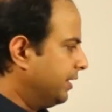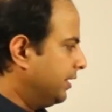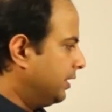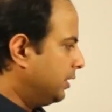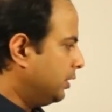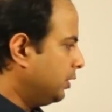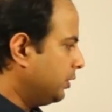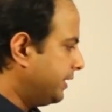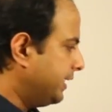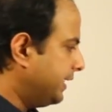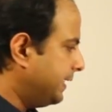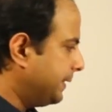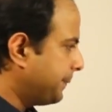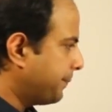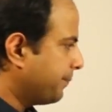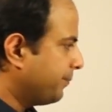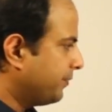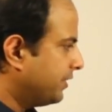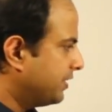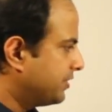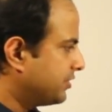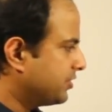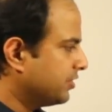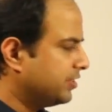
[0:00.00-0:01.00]
Okay,
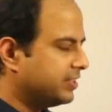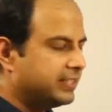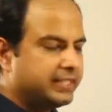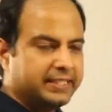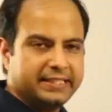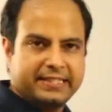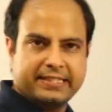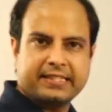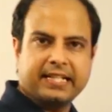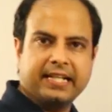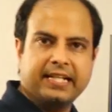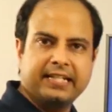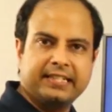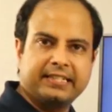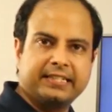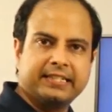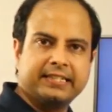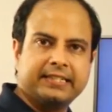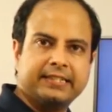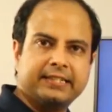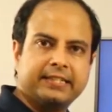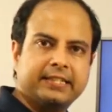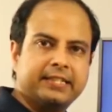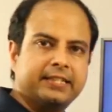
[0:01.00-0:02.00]
so let's start
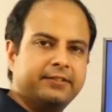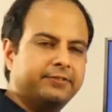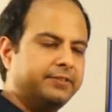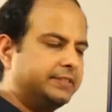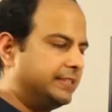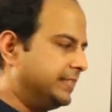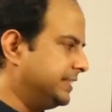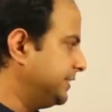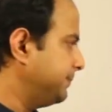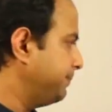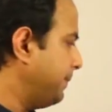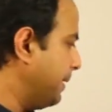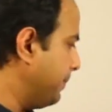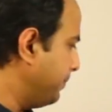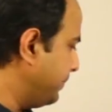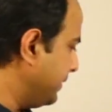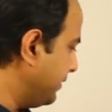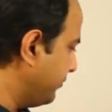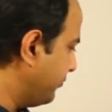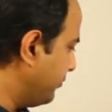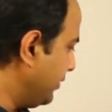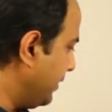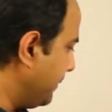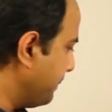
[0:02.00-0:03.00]
with this
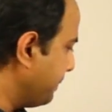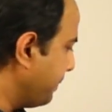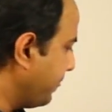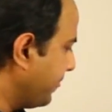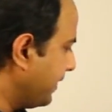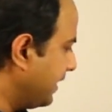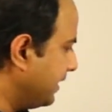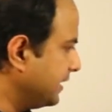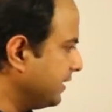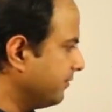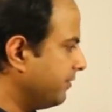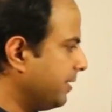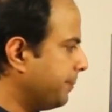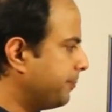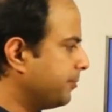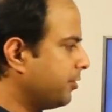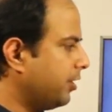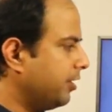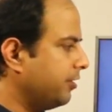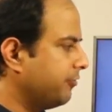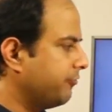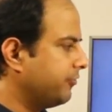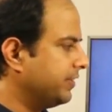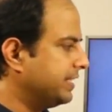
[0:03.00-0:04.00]
paper from the web
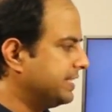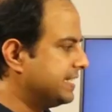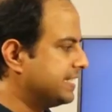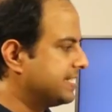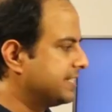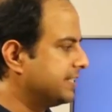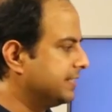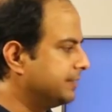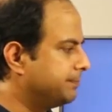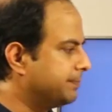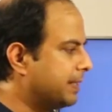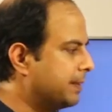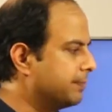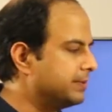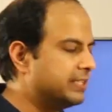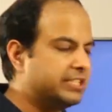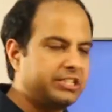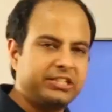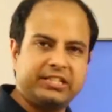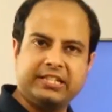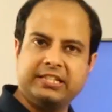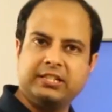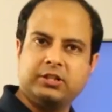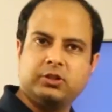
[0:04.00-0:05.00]
conference
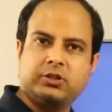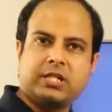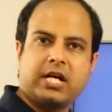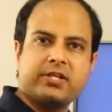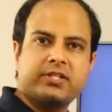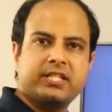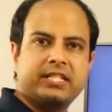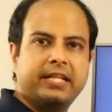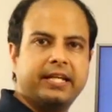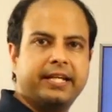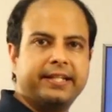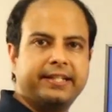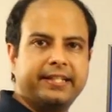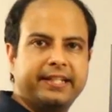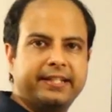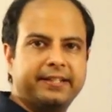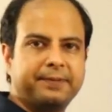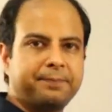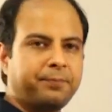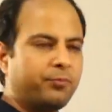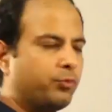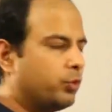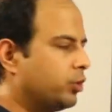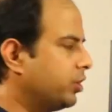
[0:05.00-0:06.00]
published in
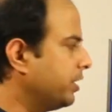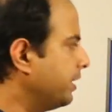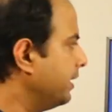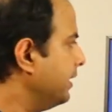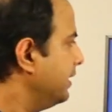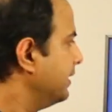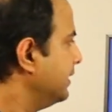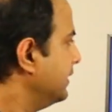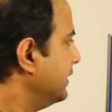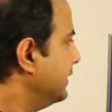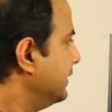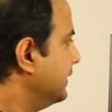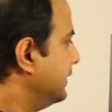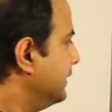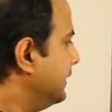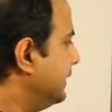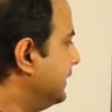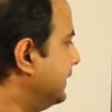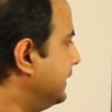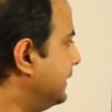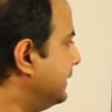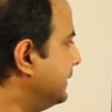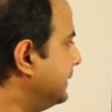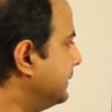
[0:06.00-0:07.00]
2018. Okay,
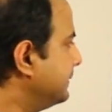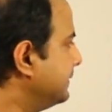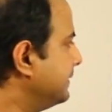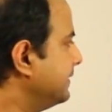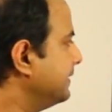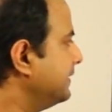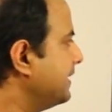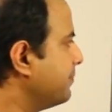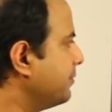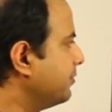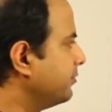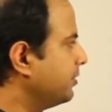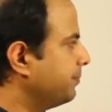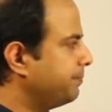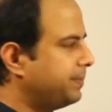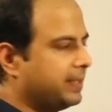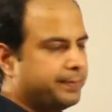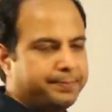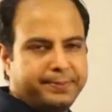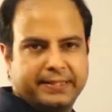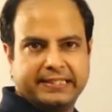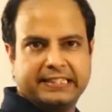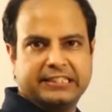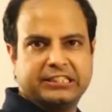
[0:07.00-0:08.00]
the name of the
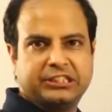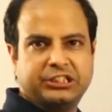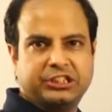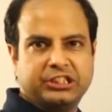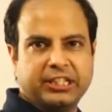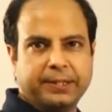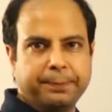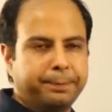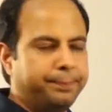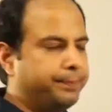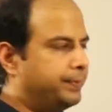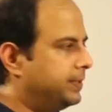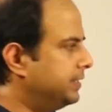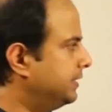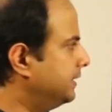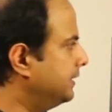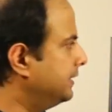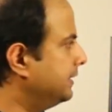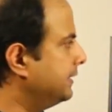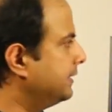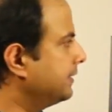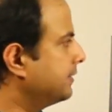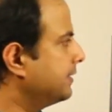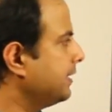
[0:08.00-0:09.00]
paper is CHIMP,
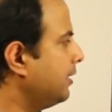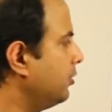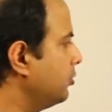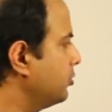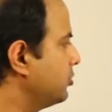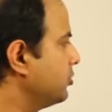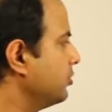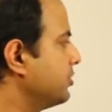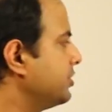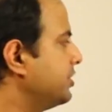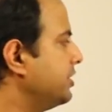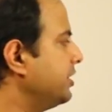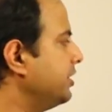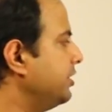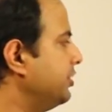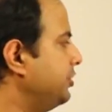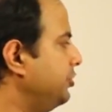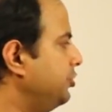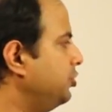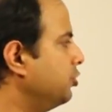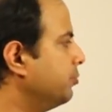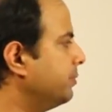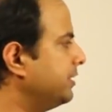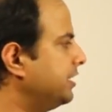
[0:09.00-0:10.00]
Crowdsourcing
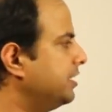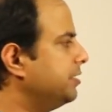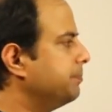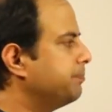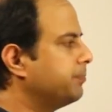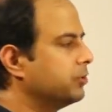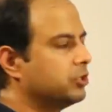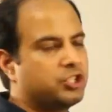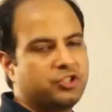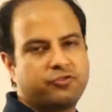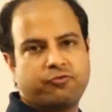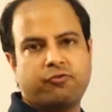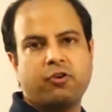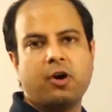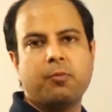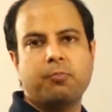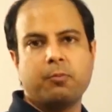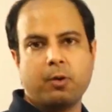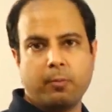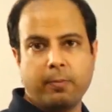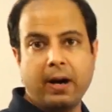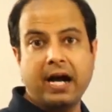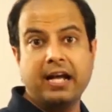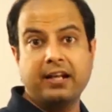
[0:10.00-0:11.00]
Human Inputs for
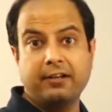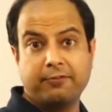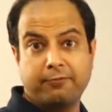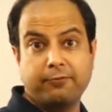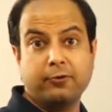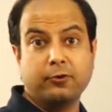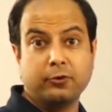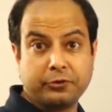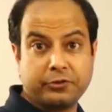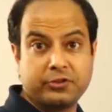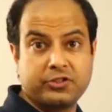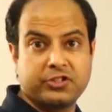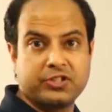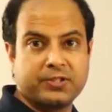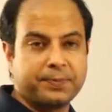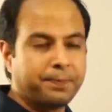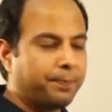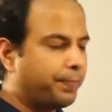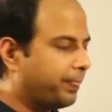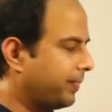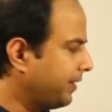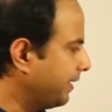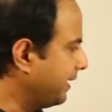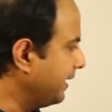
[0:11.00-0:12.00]
Mobile Phones.
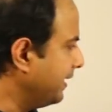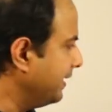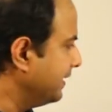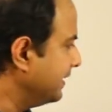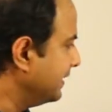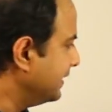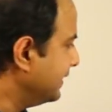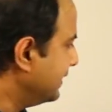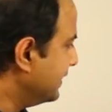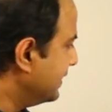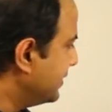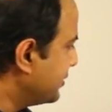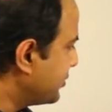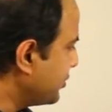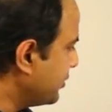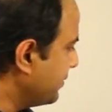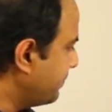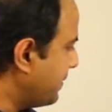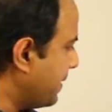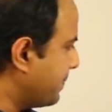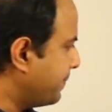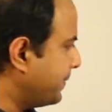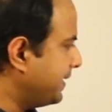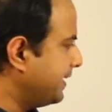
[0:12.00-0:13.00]
Okay, so the
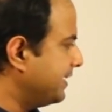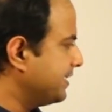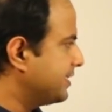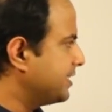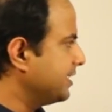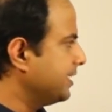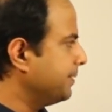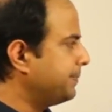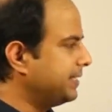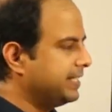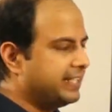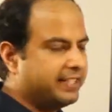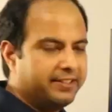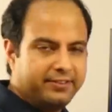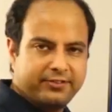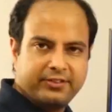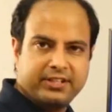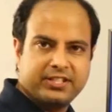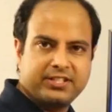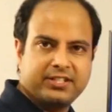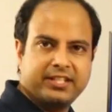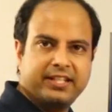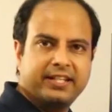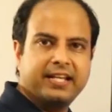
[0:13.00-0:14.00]
paper is pretty
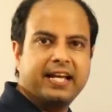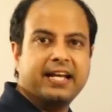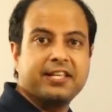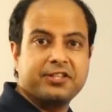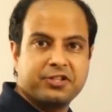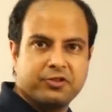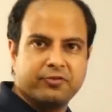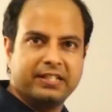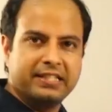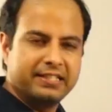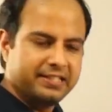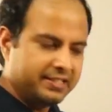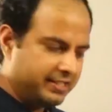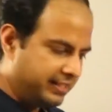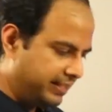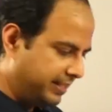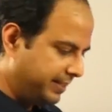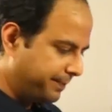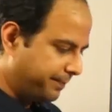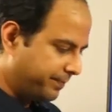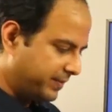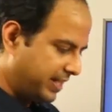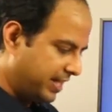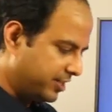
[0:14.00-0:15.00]
interesting, as you will
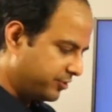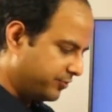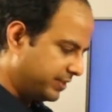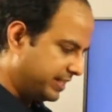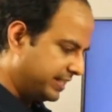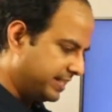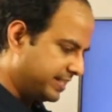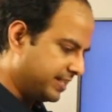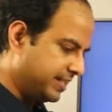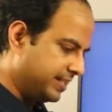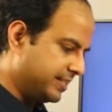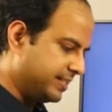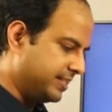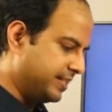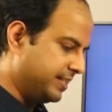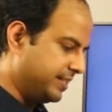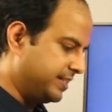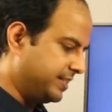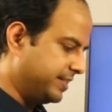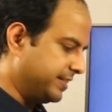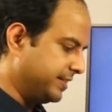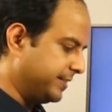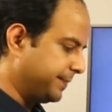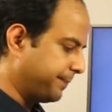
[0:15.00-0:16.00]
see as we discuss
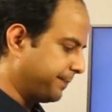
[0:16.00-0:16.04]
it